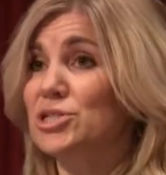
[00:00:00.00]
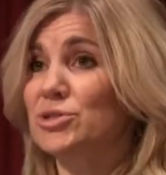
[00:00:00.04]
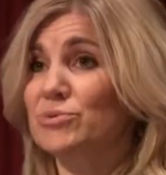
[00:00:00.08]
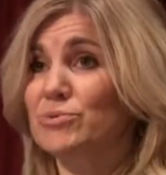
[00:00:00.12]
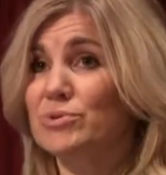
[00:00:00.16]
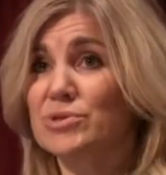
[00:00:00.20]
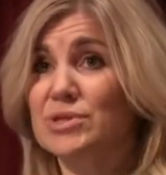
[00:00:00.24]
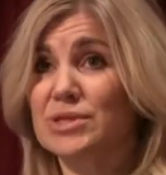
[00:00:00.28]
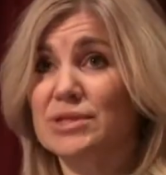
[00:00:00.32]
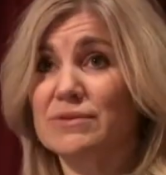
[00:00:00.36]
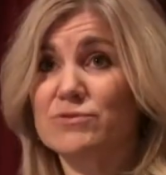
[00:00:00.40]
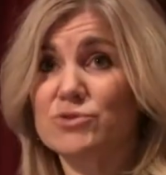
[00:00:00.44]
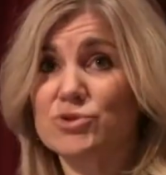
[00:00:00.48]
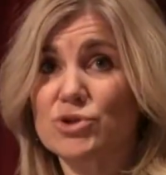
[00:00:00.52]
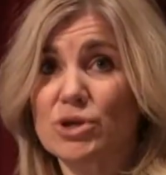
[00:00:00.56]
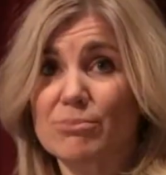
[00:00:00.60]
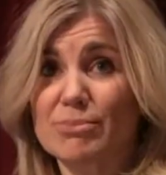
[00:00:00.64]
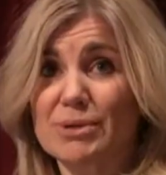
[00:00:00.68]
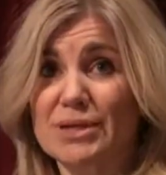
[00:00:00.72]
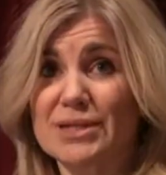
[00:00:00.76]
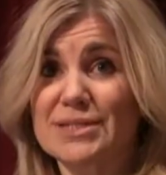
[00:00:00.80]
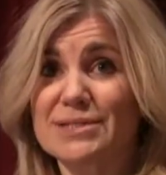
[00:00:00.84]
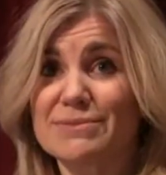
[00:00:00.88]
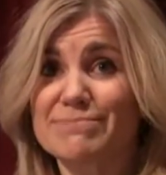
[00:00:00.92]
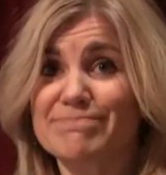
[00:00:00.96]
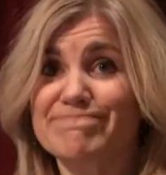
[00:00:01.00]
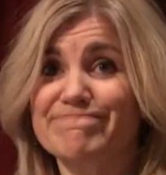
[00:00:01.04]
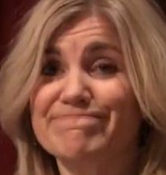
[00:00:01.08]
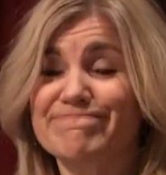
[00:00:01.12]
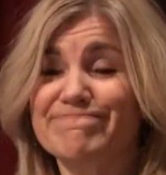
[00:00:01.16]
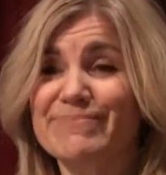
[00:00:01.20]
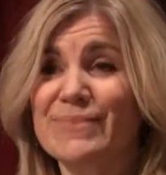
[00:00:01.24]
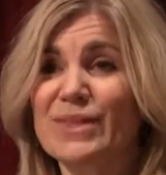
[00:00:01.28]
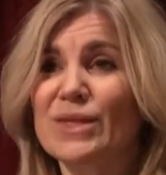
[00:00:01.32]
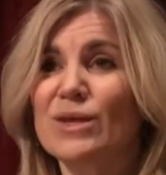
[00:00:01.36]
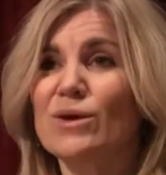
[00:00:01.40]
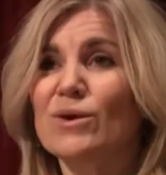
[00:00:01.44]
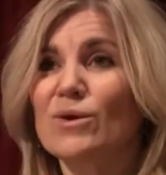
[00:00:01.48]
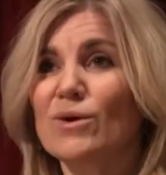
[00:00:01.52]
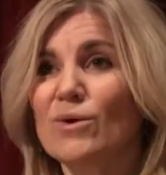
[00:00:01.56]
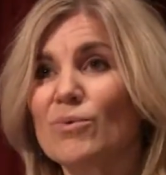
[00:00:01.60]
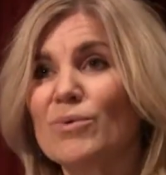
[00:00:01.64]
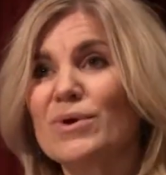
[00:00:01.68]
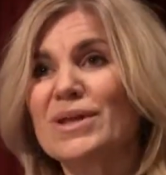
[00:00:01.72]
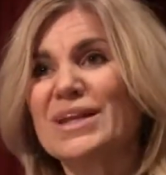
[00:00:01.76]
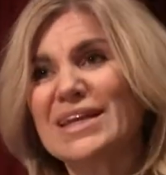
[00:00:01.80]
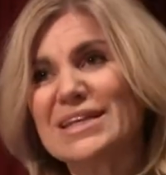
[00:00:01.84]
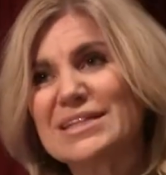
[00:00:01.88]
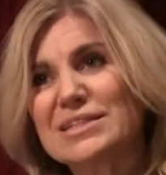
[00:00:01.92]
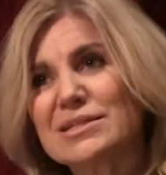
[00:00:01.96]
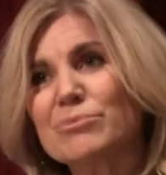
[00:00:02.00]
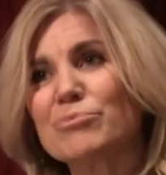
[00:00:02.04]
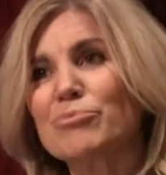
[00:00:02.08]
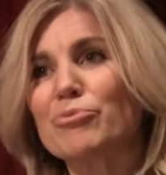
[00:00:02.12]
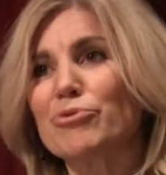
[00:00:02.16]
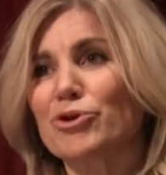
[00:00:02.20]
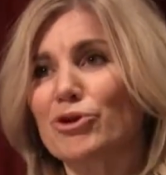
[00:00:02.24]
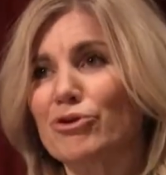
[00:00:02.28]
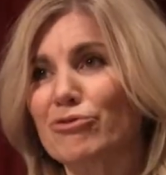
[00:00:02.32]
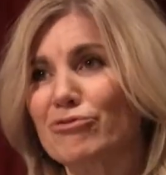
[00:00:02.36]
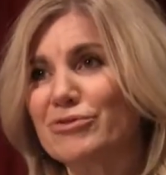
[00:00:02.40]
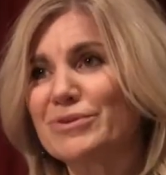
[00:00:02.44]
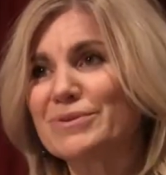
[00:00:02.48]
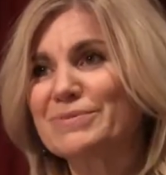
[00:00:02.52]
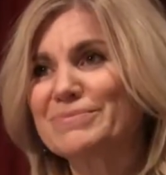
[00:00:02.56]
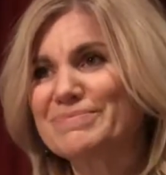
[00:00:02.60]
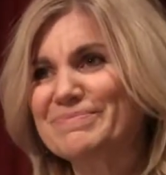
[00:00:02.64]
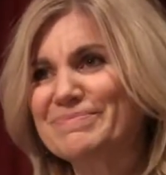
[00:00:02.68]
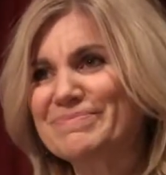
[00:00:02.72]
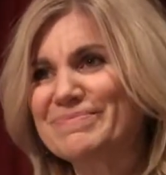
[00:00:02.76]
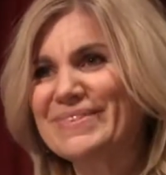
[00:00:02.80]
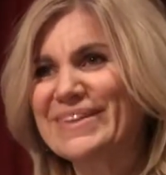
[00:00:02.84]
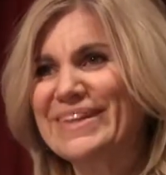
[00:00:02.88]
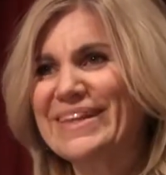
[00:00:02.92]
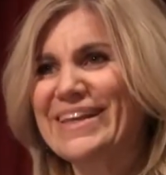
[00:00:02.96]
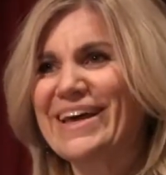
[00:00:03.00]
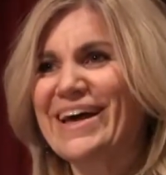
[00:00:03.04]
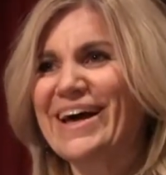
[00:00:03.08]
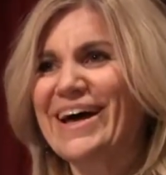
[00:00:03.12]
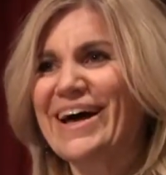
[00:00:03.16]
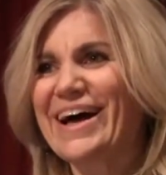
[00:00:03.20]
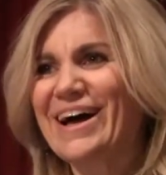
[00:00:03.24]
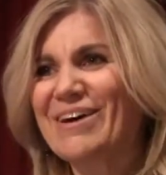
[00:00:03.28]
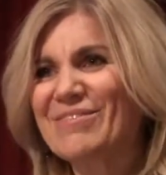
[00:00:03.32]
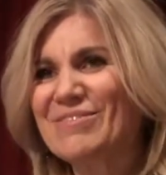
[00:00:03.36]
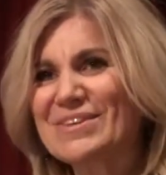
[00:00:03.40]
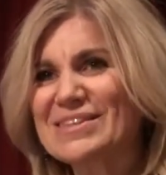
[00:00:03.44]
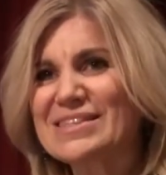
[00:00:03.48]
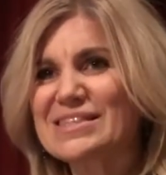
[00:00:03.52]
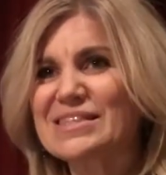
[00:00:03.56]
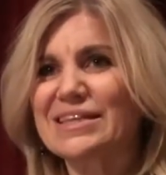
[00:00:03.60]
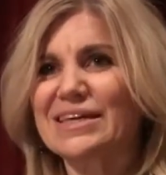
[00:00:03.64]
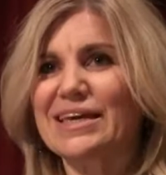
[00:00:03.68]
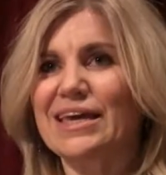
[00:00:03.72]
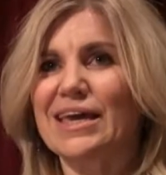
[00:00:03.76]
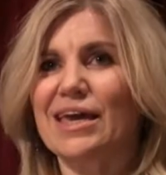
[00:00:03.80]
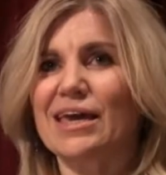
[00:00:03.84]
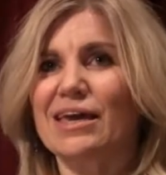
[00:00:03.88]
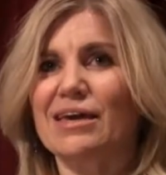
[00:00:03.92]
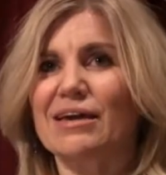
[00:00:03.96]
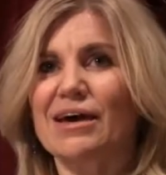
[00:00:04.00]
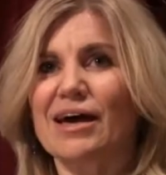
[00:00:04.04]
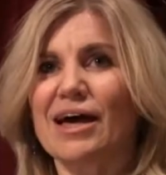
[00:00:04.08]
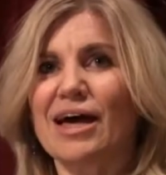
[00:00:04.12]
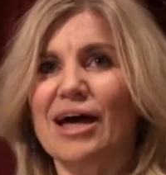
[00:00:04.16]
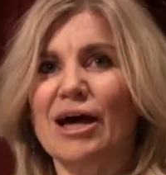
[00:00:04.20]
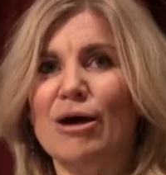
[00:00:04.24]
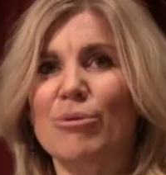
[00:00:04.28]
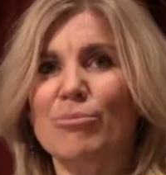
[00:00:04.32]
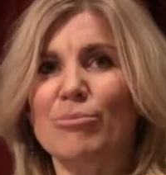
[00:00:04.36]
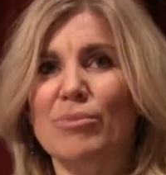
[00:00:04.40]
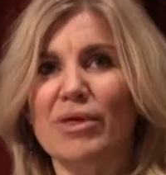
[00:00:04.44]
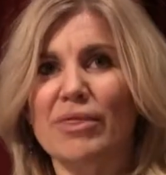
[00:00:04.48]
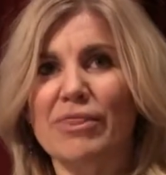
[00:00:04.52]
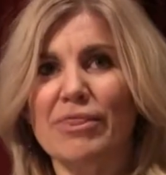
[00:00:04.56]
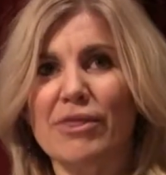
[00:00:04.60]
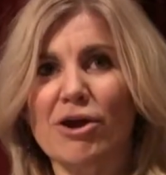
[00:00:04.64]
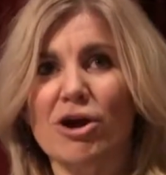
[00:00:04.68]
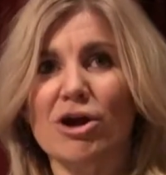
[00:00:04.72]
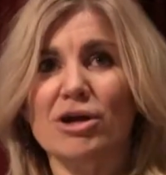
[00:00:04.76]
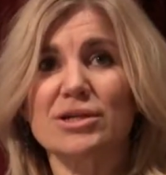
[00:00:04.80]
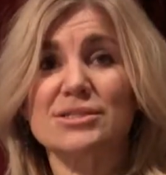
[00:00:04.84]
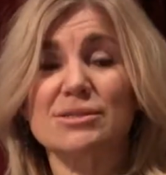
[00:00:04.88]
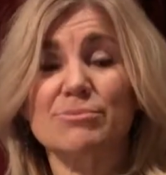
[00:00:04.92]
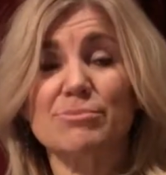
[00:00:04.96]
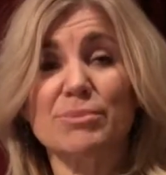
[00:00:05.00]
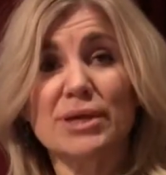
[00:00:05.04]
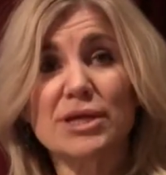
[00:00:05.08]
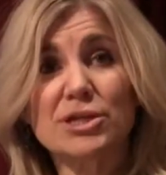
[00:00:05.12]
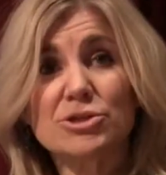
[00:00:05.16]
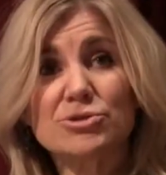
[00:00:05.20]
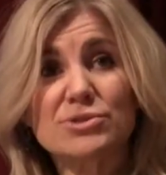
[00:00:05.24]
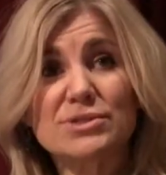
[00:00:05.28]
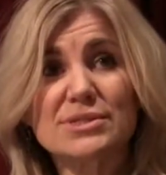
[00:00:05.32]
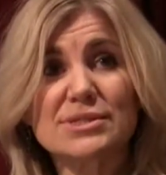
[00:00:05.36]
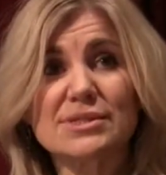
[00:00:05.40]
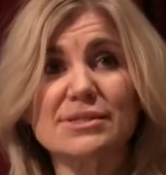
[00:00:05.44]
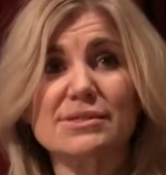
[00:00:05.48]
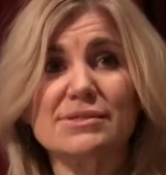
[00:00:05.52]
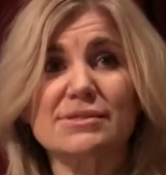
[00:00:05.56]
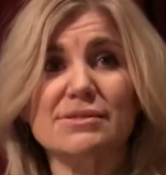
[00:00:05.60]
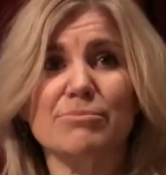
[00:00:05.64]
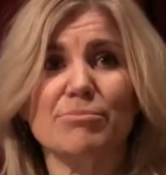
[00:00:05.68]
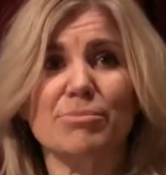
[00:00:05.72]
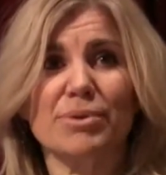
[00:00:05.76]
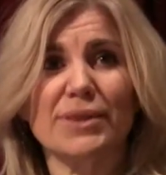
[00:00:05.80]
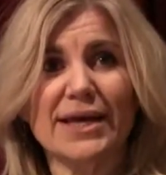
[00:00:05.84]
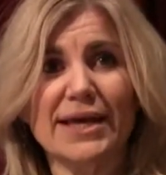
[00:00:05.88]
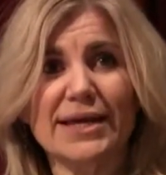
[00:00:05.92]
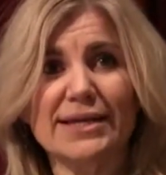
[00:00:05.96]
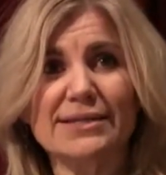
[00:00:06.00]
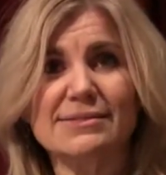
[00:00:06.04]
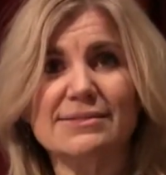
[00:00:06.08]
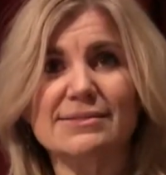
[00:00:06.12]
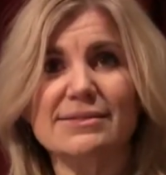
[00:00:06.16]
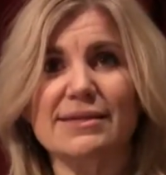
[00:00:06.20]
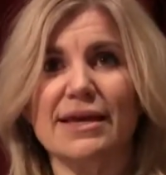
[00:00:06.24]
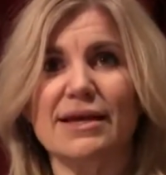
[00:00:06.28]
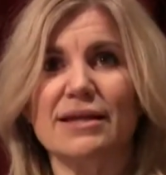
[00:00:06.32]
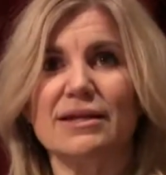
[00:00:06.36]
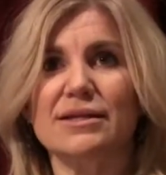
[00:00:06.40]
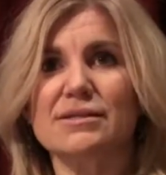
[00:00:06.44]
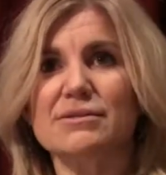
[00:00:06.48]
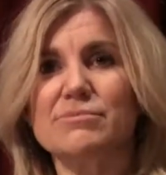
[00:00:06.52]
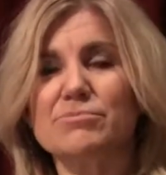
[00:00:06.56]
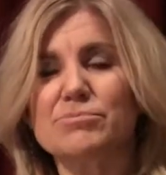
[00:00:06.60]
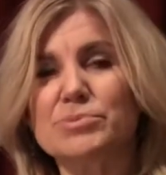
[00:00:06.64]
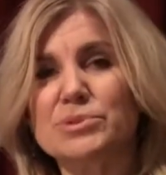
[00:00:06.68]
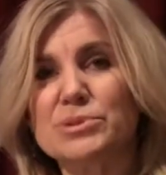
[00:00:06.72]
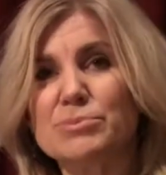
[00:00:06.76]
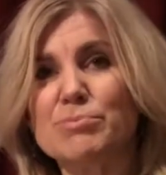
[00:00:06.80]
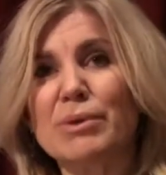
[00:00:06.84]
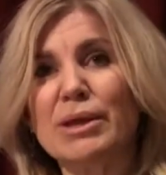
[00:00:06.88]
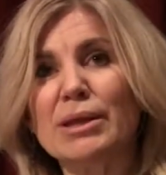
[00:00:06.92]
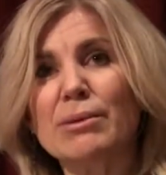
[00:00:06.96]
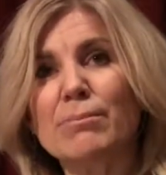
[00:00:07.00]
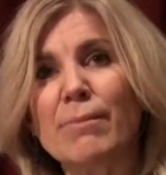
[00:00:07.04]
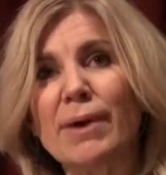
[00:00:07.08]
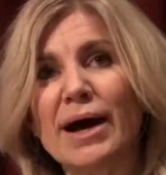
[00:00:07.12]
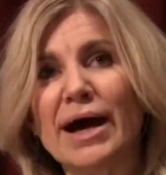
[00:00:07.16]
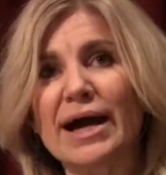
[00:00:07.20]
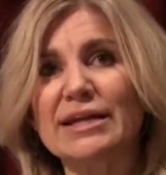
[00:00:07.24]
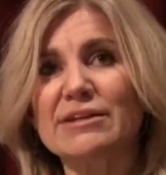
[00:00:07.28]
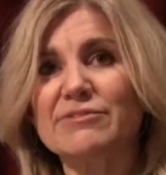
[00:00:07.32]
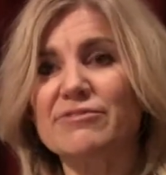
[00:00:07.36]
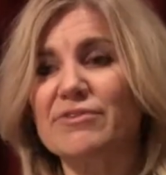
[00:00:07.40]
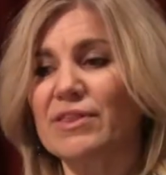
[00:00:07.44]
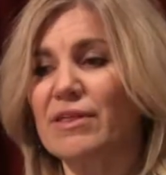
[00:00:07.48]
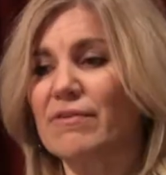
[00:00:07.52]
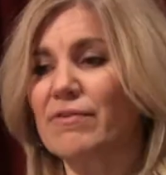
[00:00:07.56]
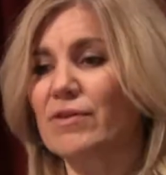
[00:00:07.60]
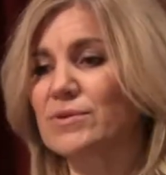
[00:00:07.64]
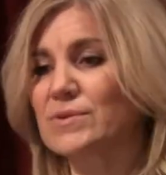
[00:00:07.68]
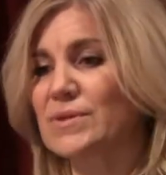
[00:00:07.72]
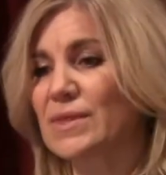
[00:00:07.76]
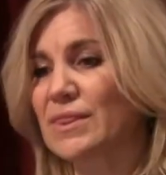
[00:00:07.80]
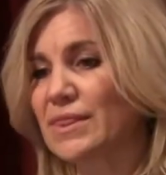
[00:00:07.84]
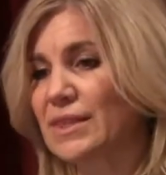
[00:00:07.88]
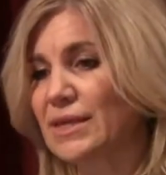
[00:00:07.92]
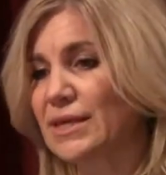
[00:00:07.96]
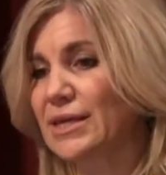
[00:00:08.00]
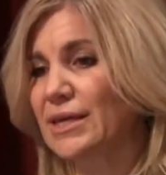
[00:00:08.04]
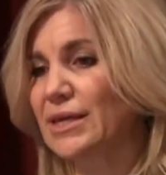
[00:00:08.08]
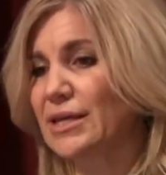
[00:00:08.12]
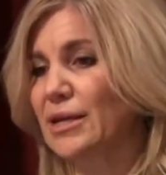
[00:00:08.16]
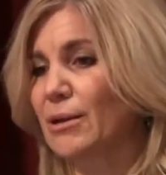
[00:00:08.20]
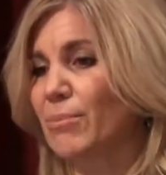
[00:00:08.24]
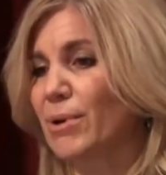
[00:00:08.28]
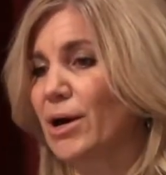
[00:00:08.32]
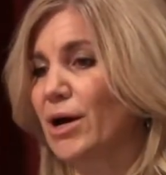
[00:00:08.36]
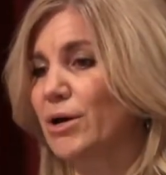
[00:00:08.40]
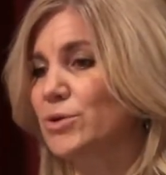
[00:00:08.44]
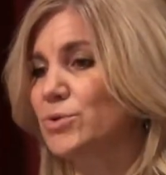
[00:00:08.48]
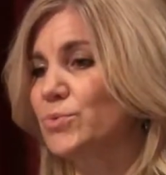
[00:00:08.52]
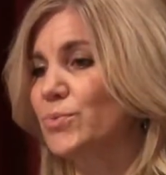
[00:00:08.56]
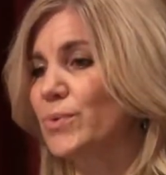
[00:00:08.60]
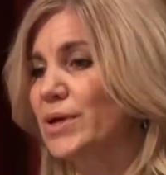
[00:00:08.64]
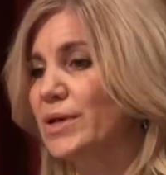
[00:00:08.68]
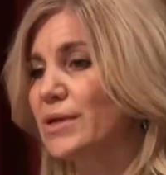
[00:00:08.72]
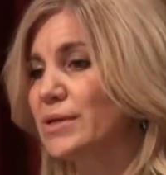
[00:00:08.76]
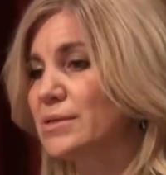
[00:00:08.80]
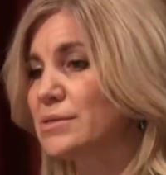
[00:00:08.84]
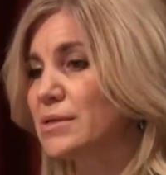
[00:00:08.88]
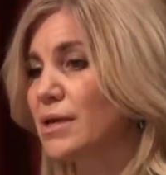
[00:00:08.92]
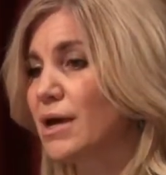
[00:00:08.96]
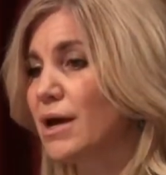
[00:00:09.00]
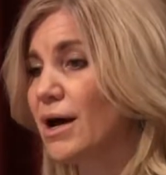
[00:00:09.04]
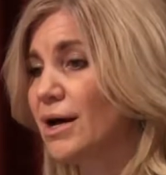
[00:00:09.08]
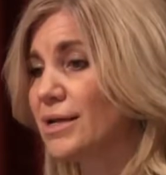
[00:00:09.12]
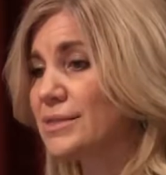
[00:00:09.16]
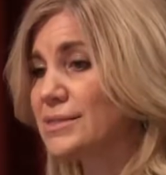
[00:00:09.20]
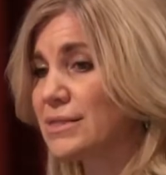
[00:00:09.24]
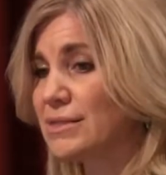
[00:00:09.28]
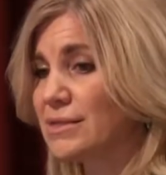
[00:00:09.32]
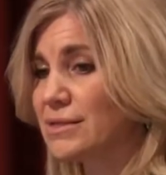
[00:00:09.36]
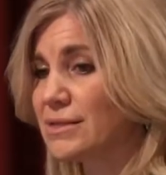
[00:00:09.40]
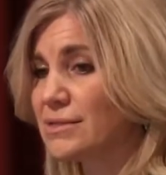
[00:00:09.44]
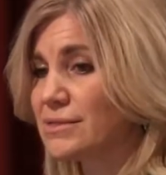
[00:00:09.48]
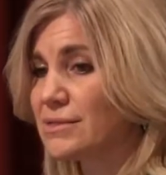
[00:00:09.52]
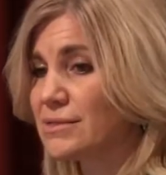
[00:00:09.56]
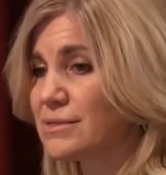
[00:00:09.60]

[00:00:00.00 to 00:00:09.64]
receives treatment. We need to improve. Obviously, there are some hindrances in place, and it's being mindful of those and thinking about what is causing this